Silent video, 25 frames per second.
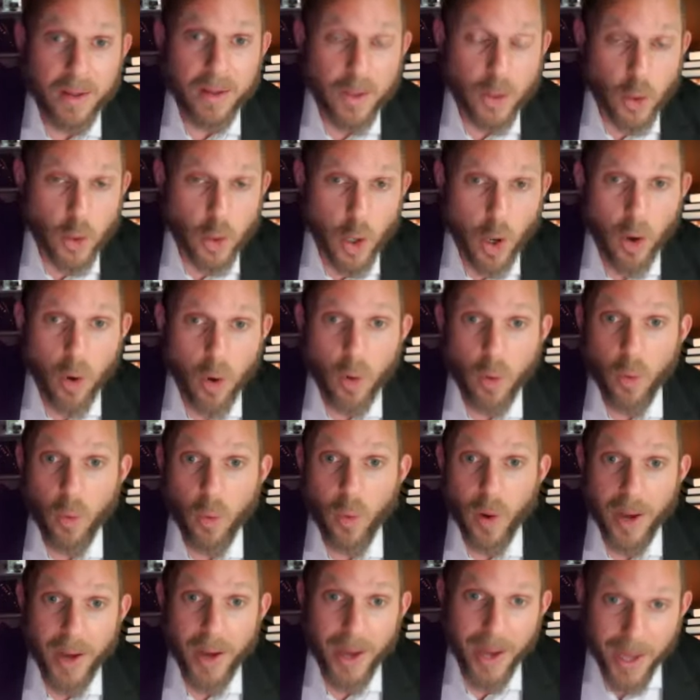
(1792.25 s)
so
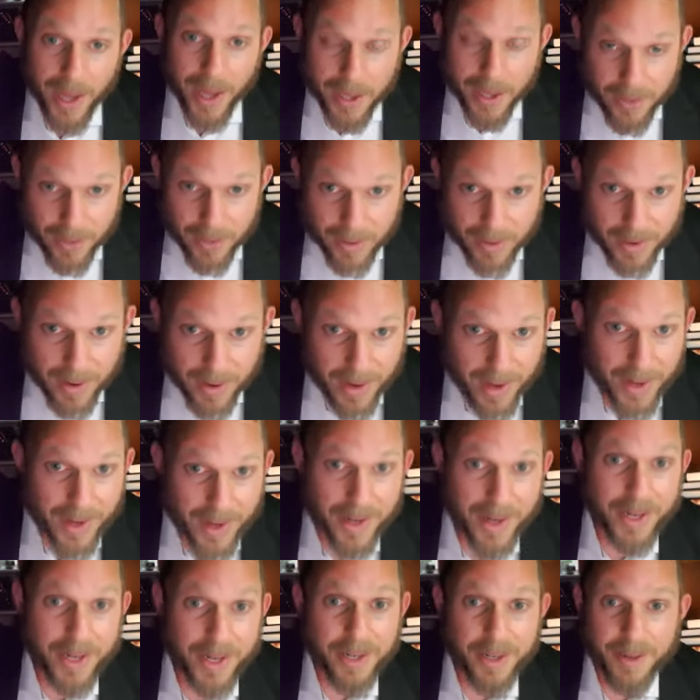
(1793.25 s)
I had
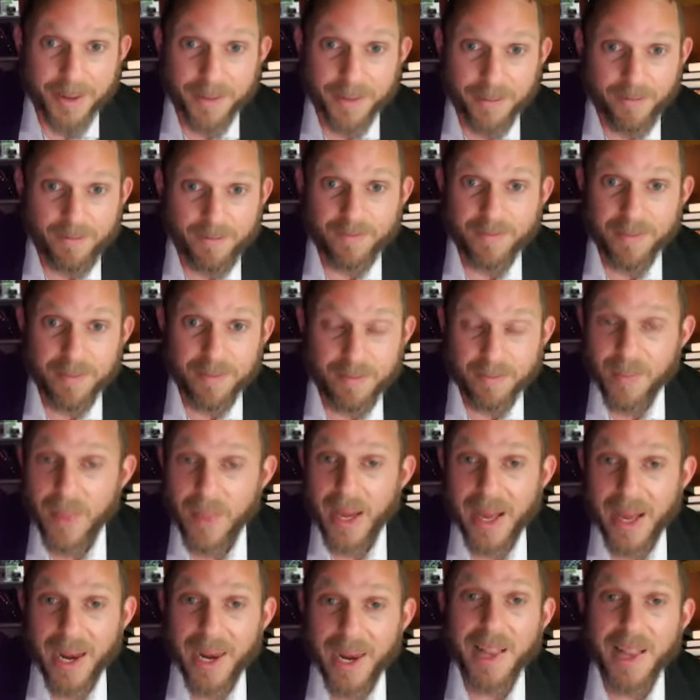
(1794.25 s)
a
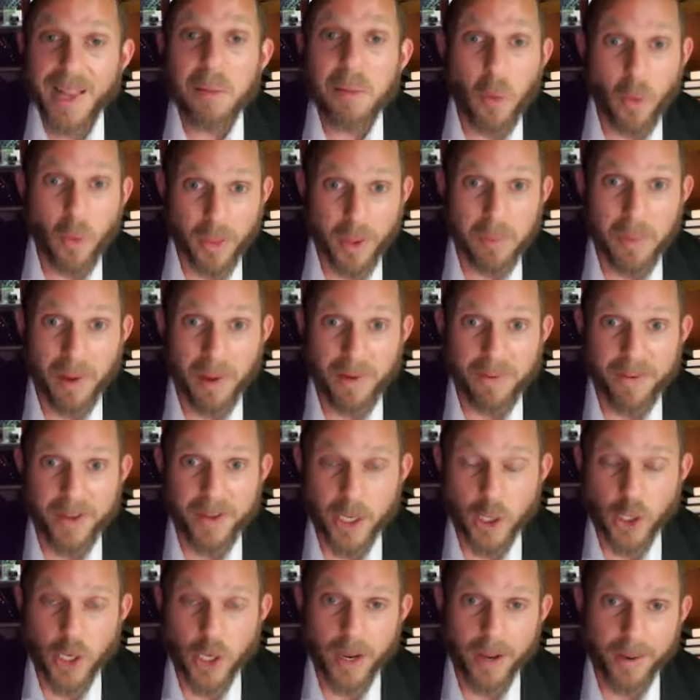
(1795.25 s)
little more than my fair
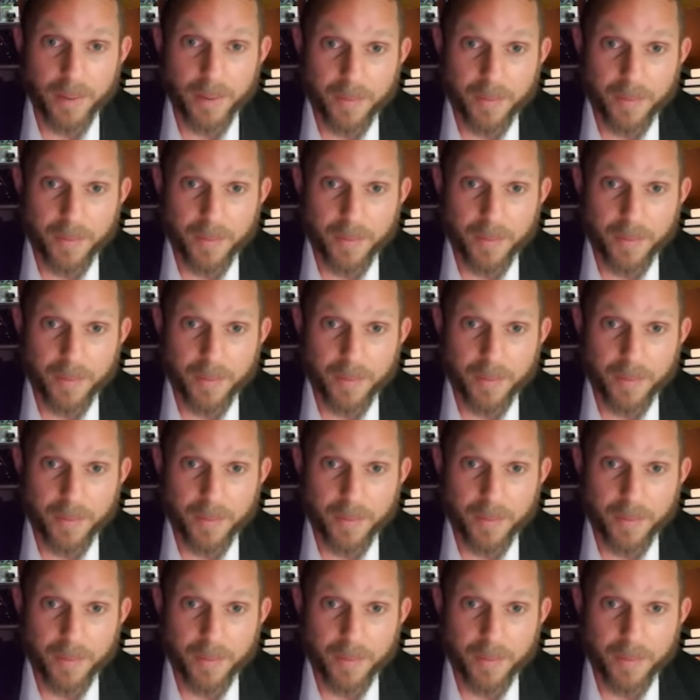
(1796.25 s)
share.